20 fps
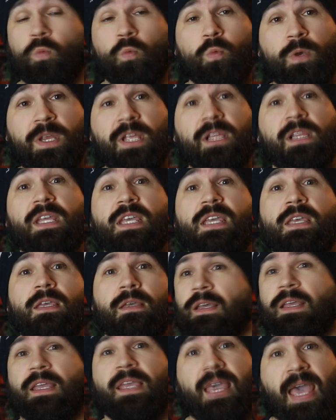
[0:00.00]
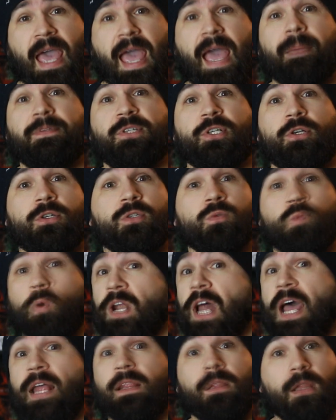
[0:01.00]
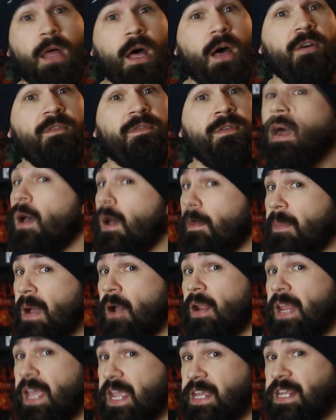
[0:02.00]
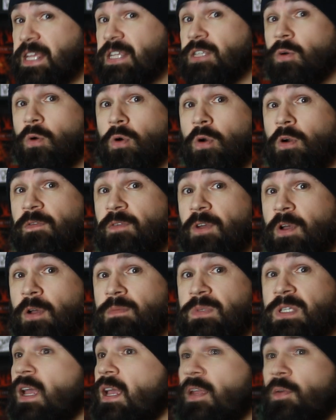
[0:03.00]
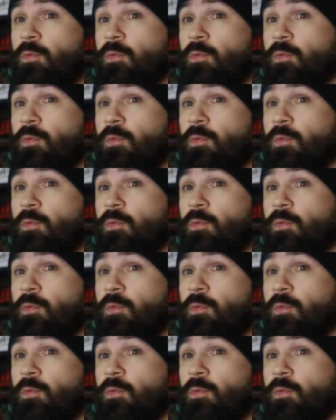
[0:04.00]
really captures what I love about 80s horror films.